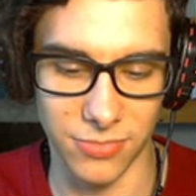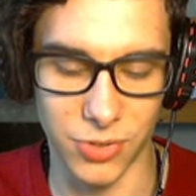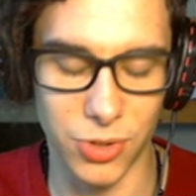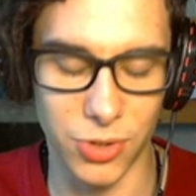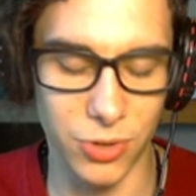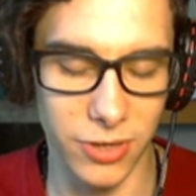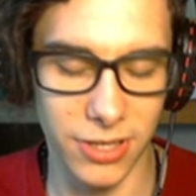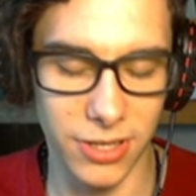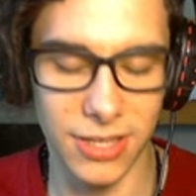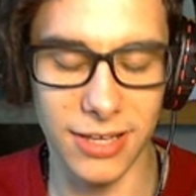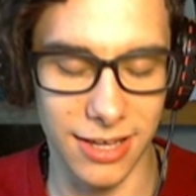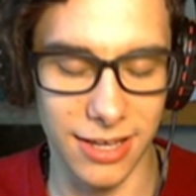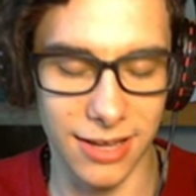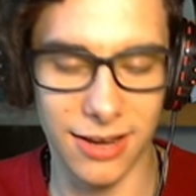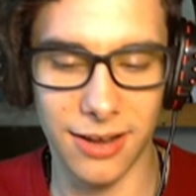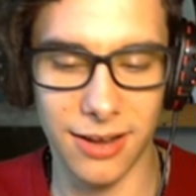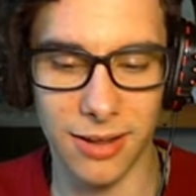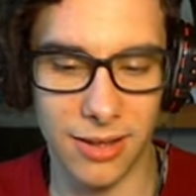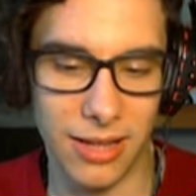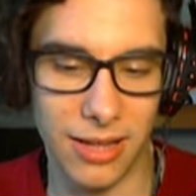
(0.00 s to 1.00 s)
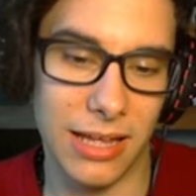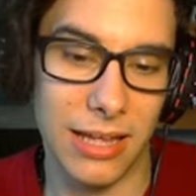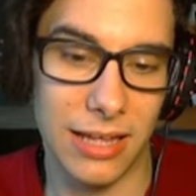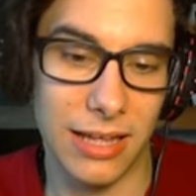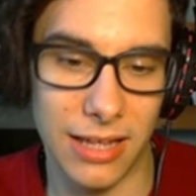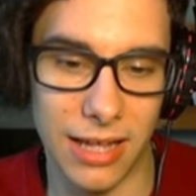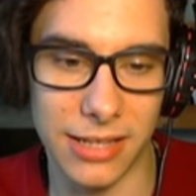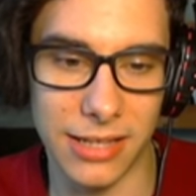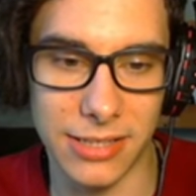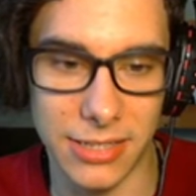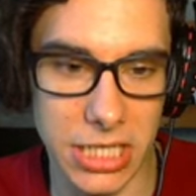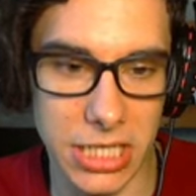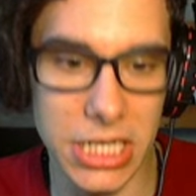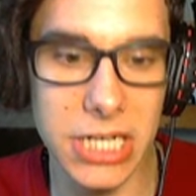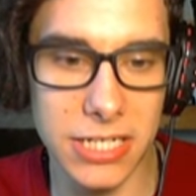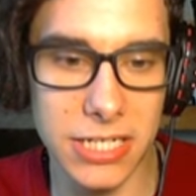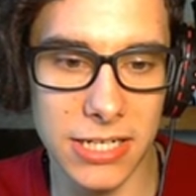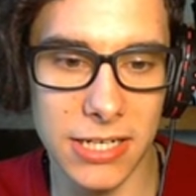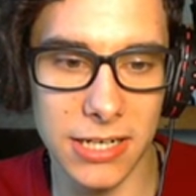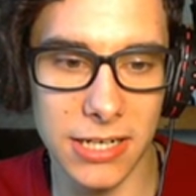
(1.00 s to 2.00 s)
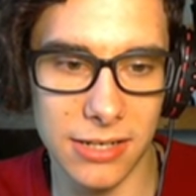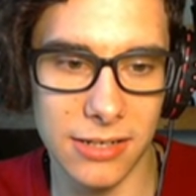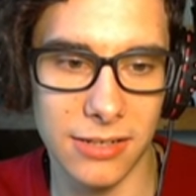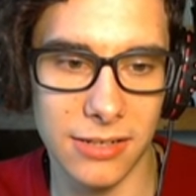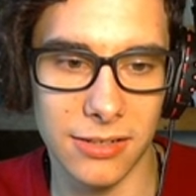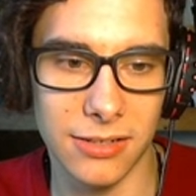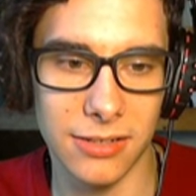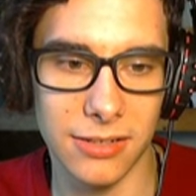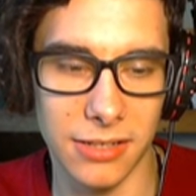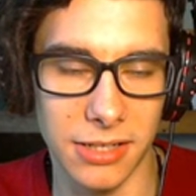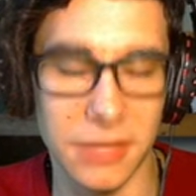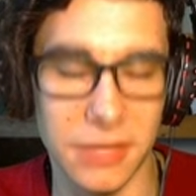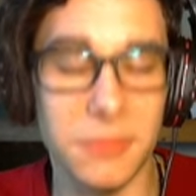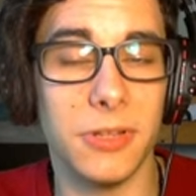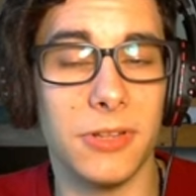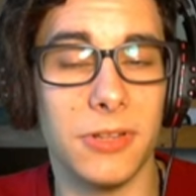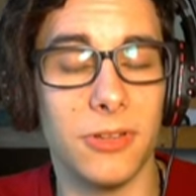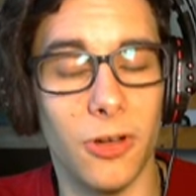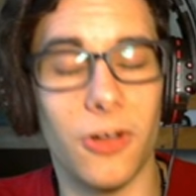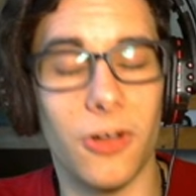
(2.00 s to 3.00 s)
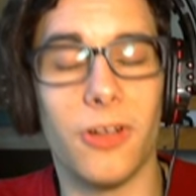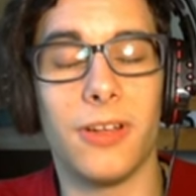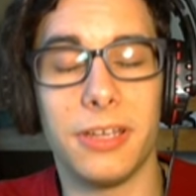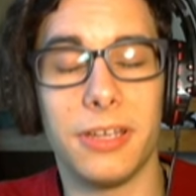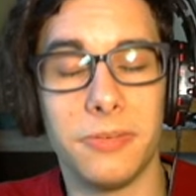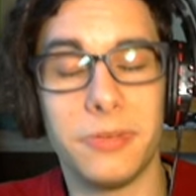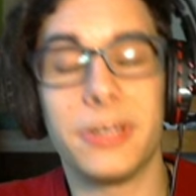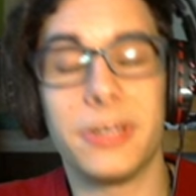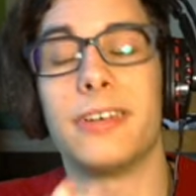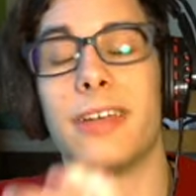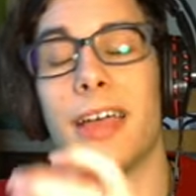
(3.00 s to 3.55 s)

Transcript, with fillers: doing a, a decent even though even